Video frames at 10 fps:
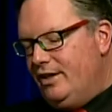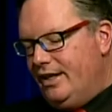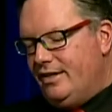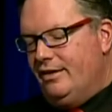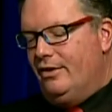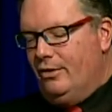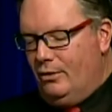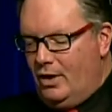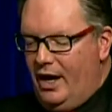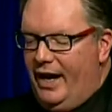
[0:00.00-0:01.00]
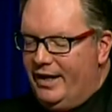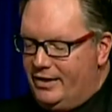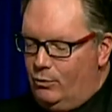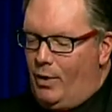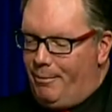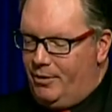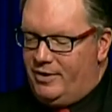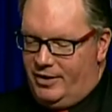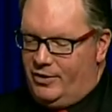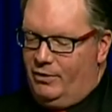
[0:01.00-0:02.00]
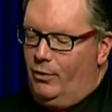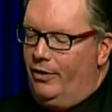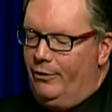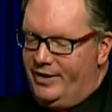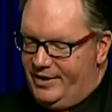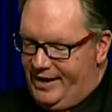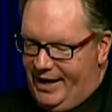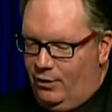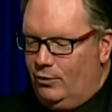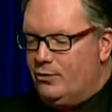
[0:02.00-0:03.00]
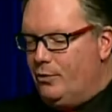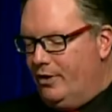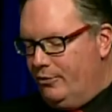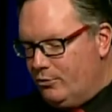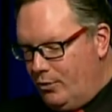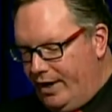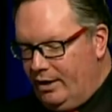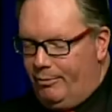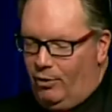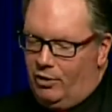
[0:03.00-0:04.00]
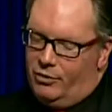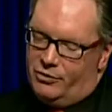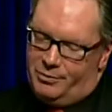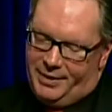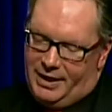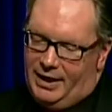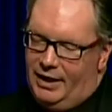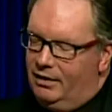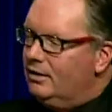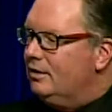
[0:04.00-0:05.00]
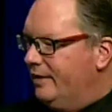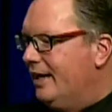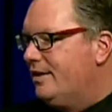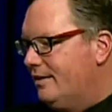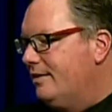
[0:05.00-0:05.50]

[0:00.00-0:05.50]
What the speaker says: you need to do, it's repetition, whether it's sales, whether it's writing a book or speaking. That's